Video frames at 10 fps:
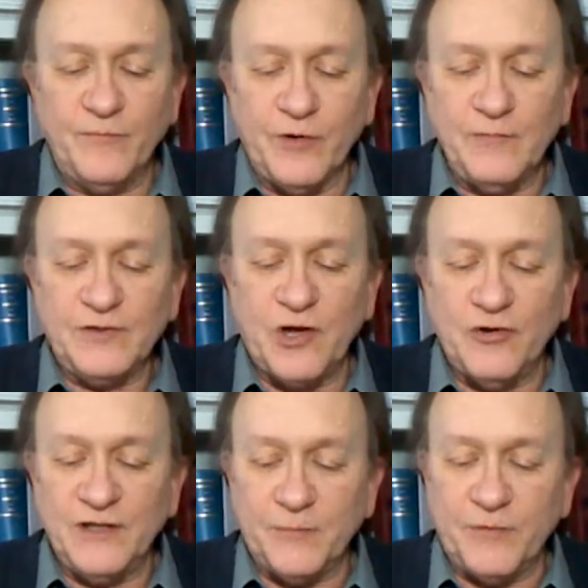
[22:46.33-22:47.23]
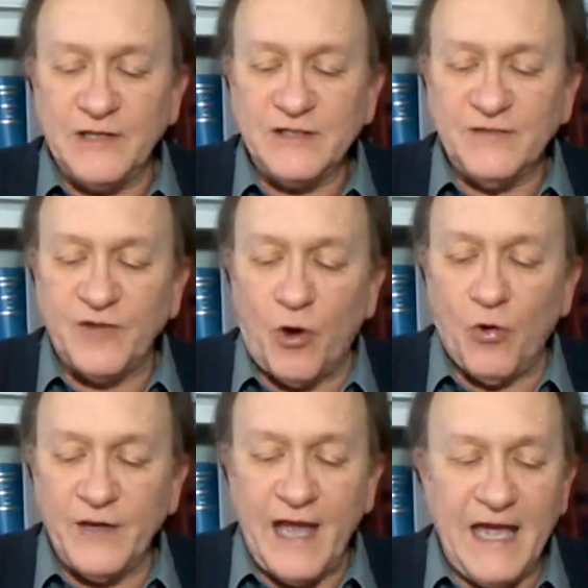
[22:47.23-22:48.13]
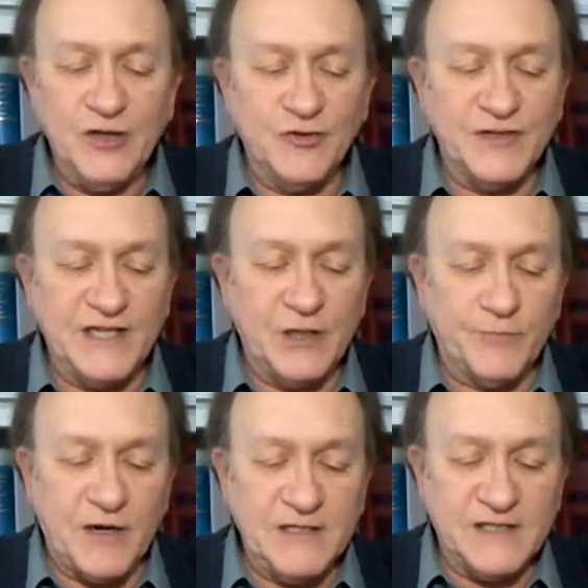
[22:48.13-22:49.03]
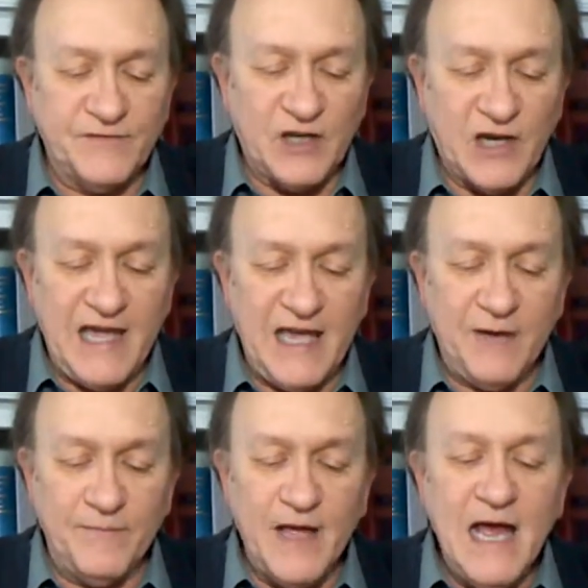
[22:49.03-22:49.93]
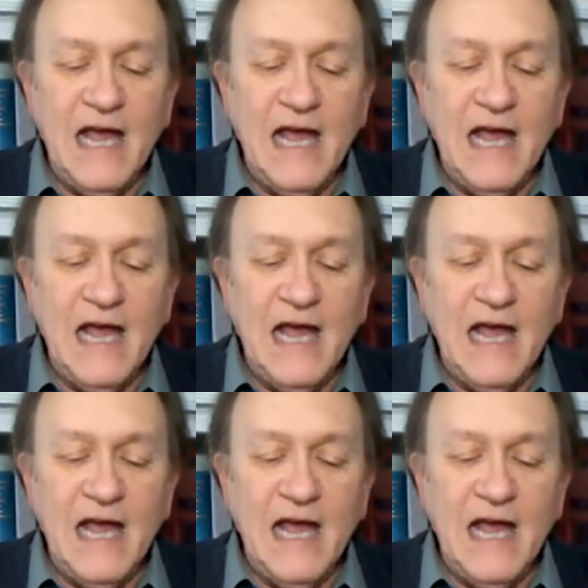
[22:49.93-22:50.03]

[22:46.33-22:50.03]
brimstone in the presence of the holy angels and in the presence of the Lamb.